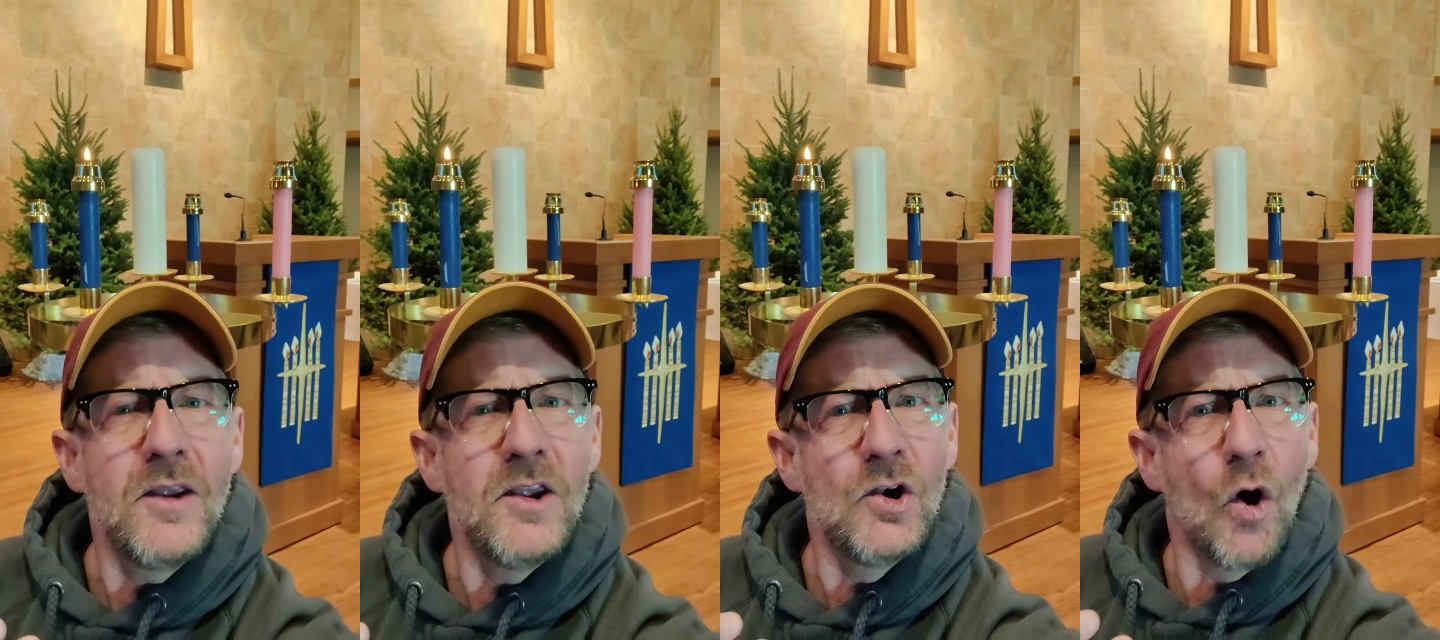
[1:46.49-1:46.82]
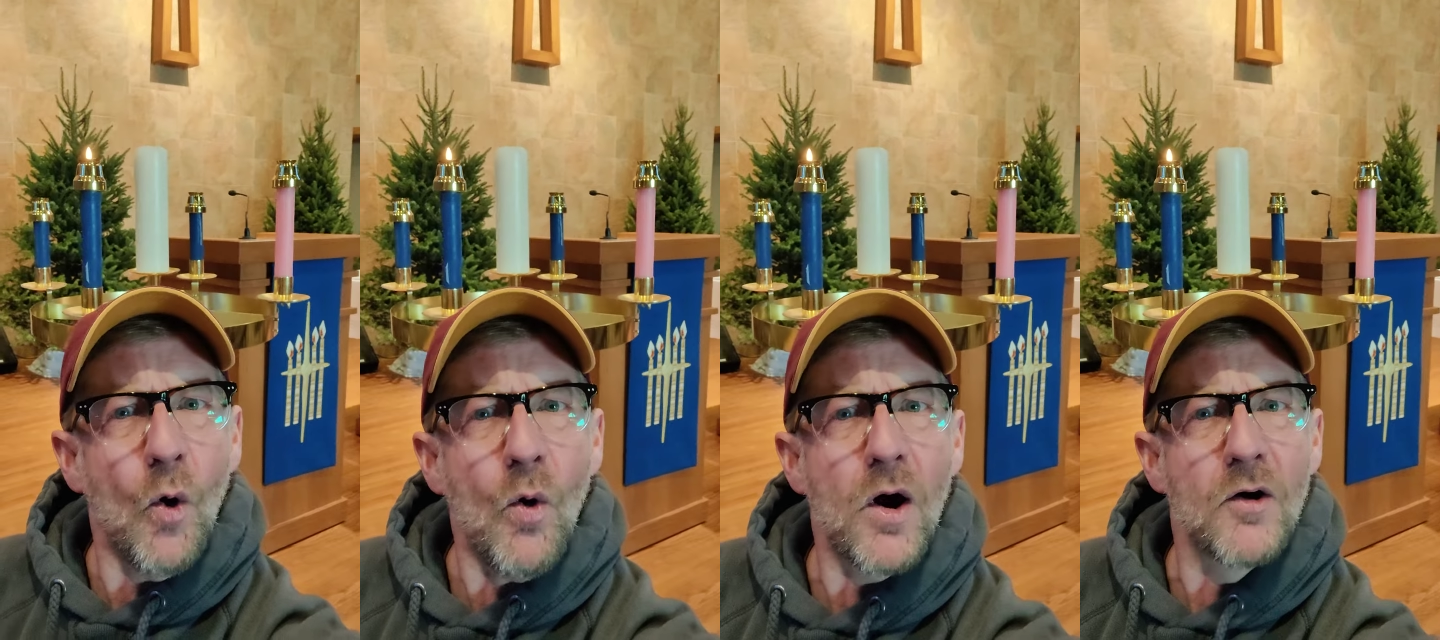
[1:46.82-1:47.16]
you
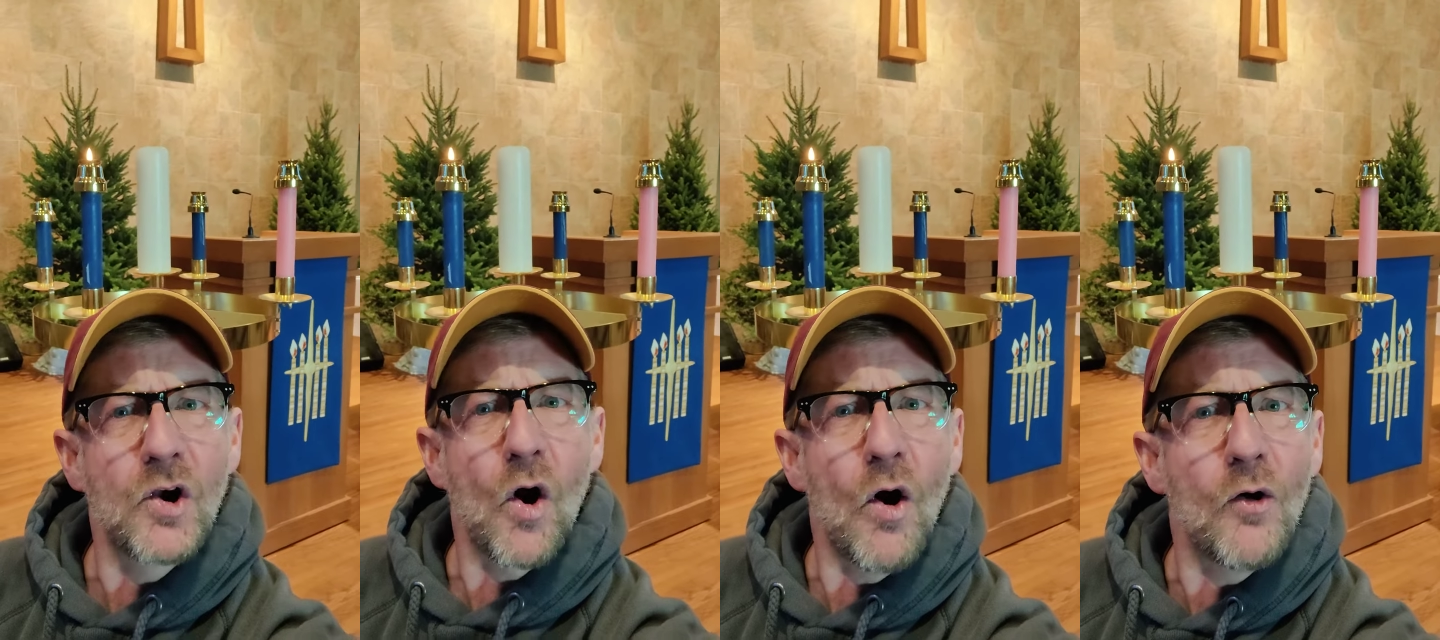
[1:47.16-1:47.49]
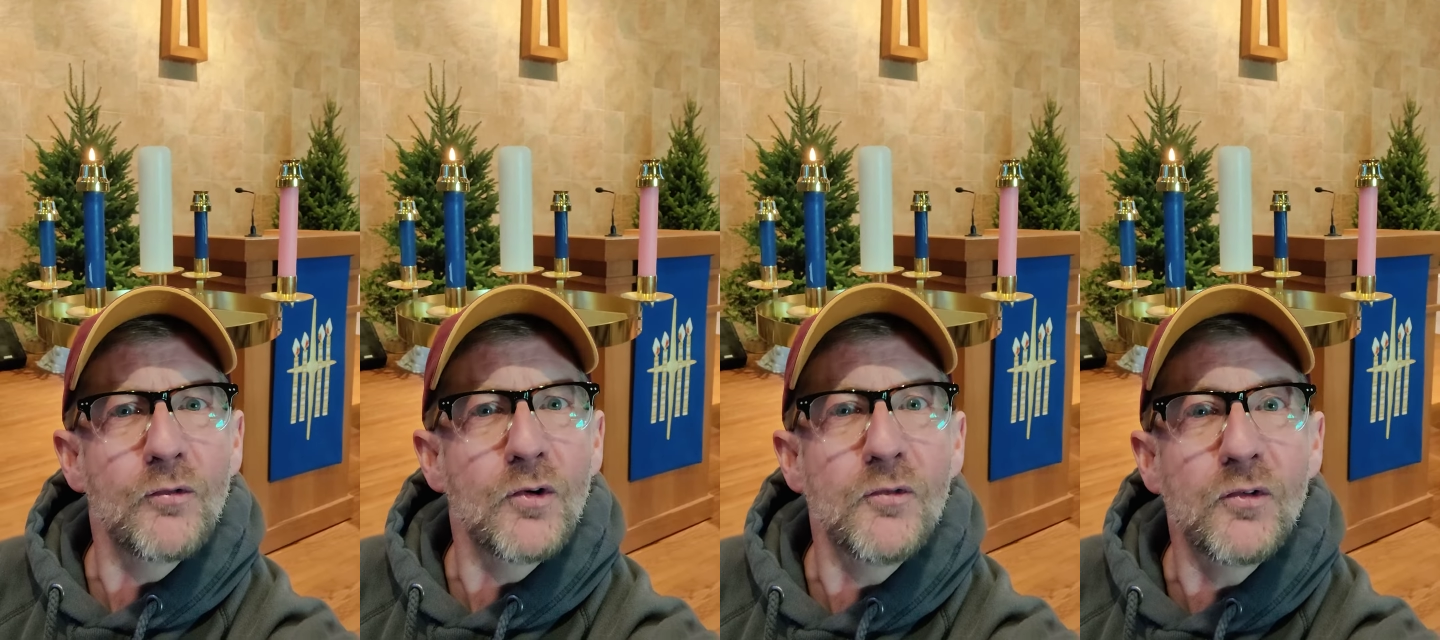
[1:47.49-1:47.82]
know, a call
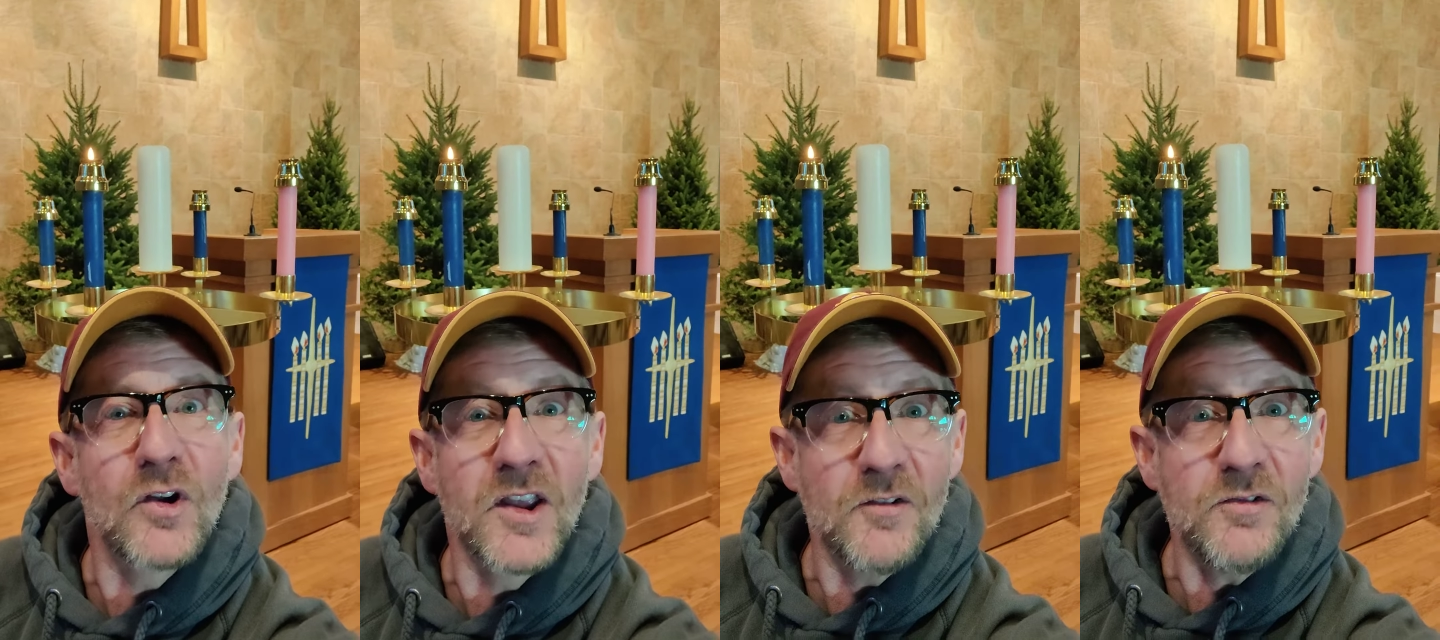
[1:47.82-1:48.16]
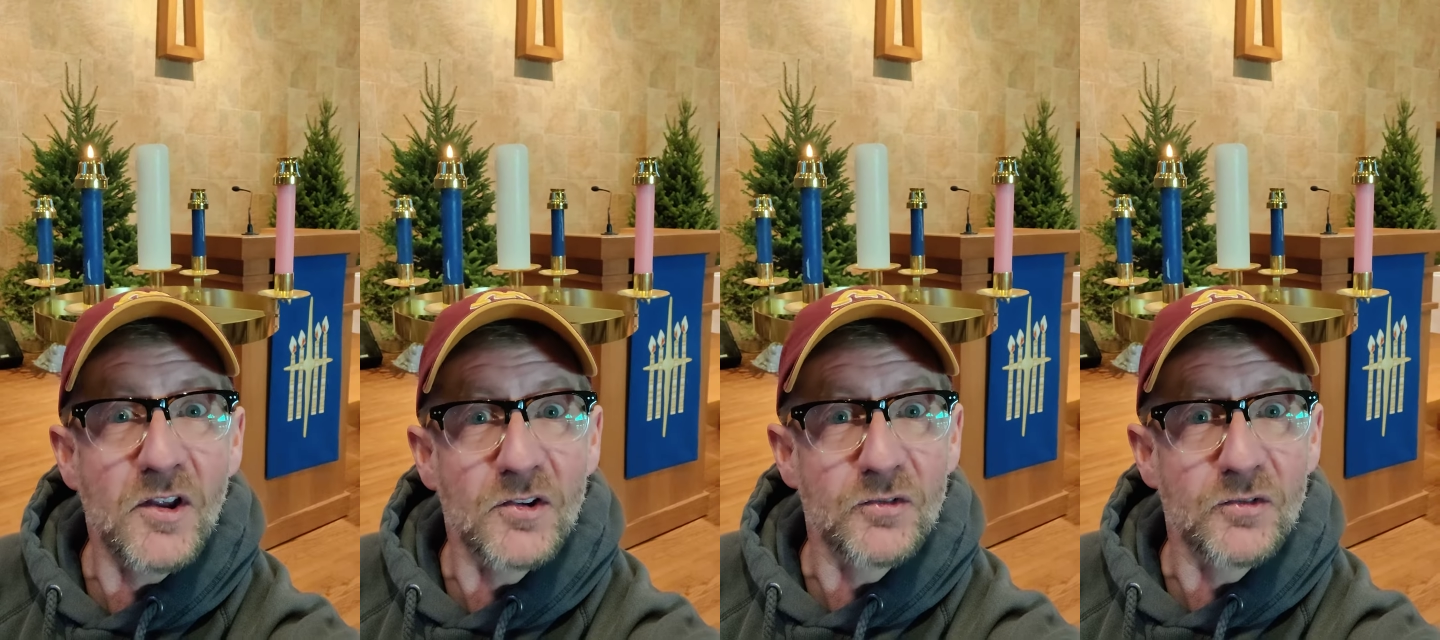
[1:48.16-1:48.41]
for forgiveness,